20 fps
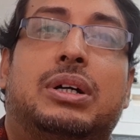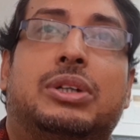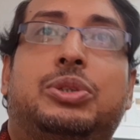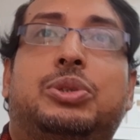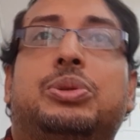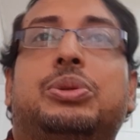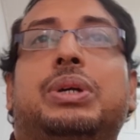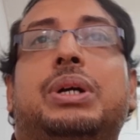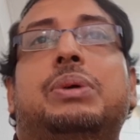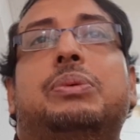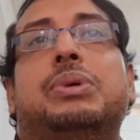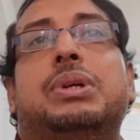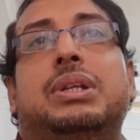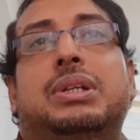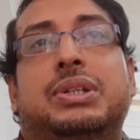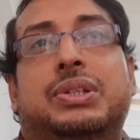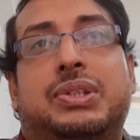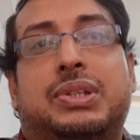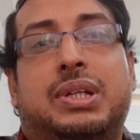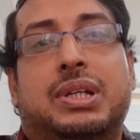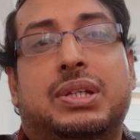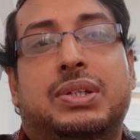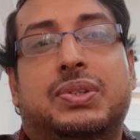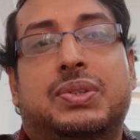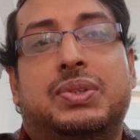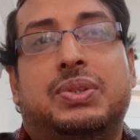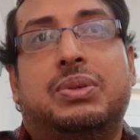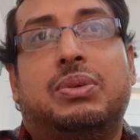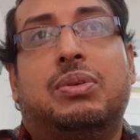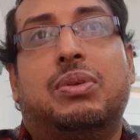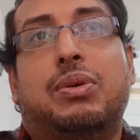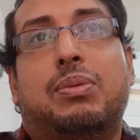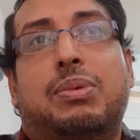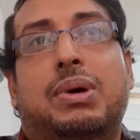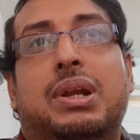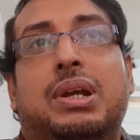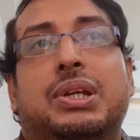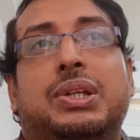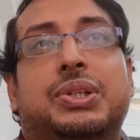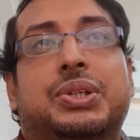Today we'll discuss
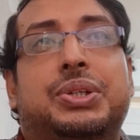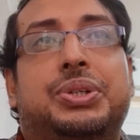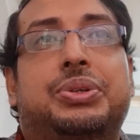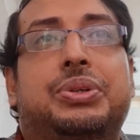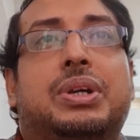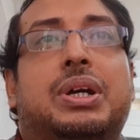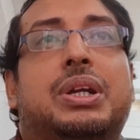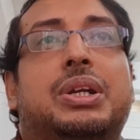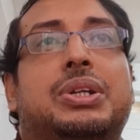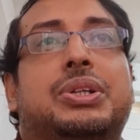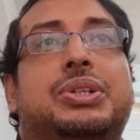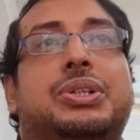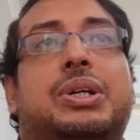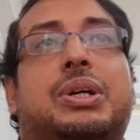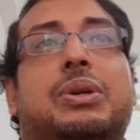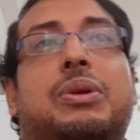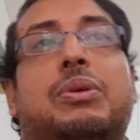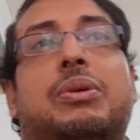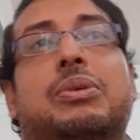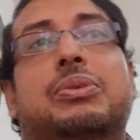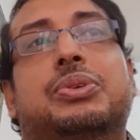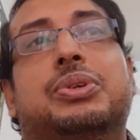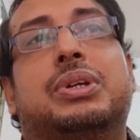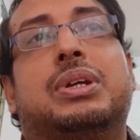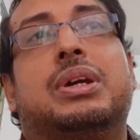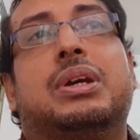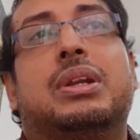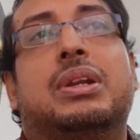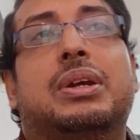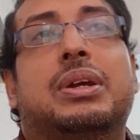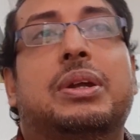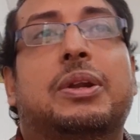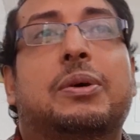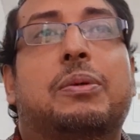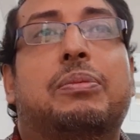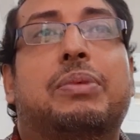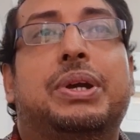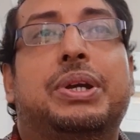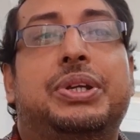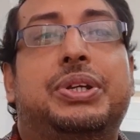globalization and technological
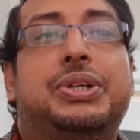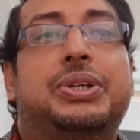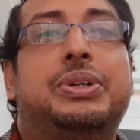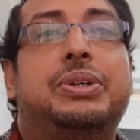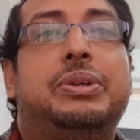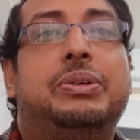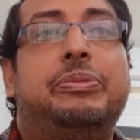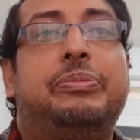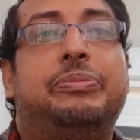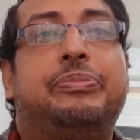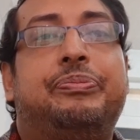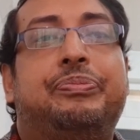innovation.